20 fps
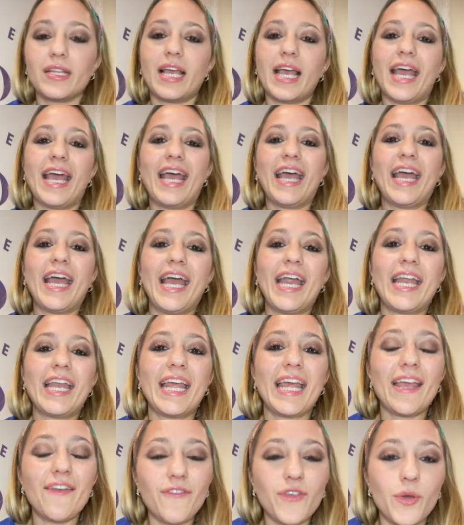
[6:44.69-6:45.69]
And
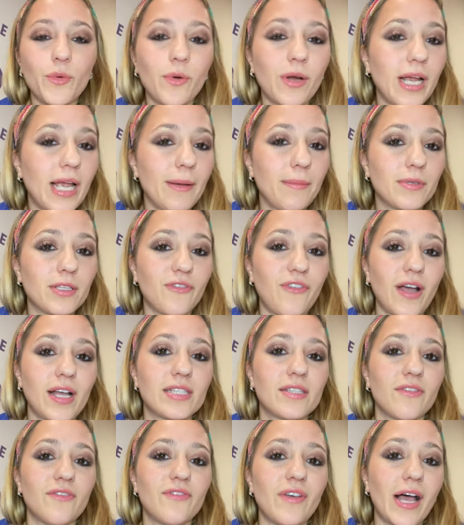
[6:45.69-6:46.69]
if you were able to find
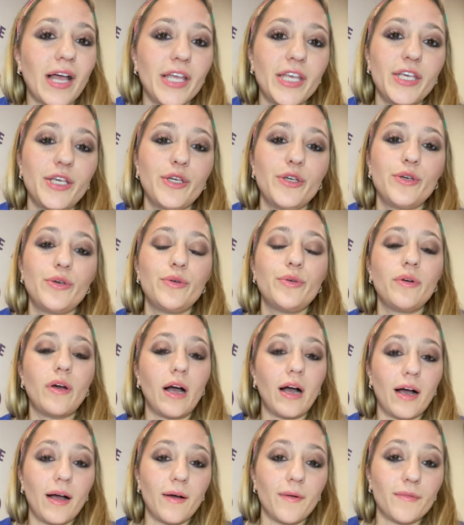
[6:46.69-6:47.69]
some value
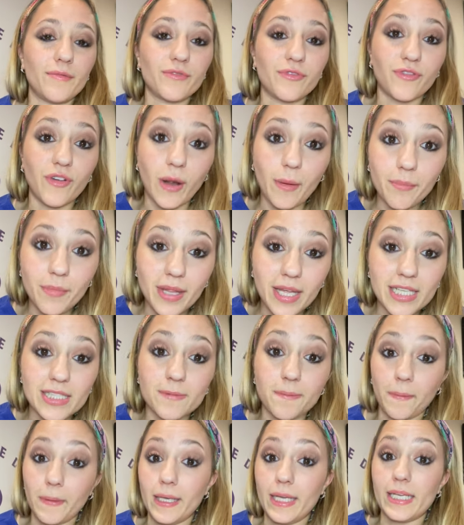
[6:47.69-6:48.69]
from this,
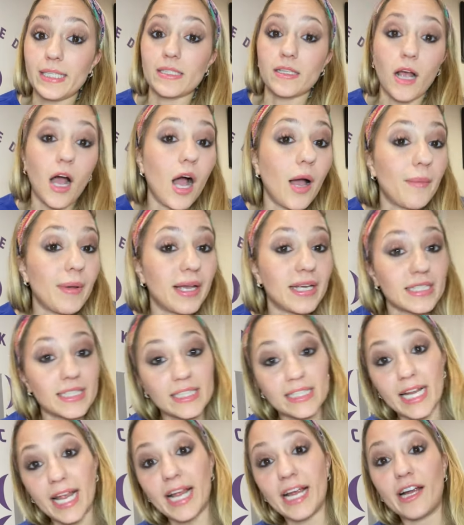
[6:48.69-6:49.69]
please comment,
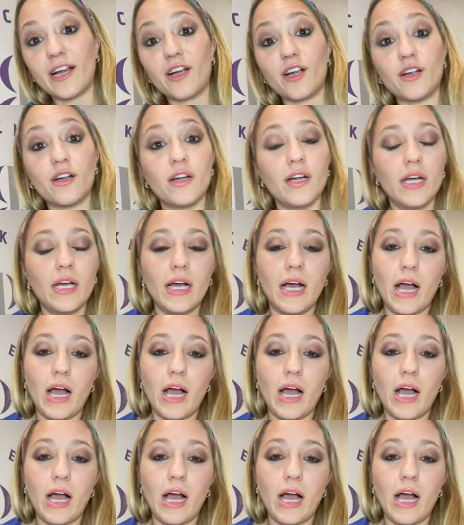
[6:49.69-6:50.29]
share,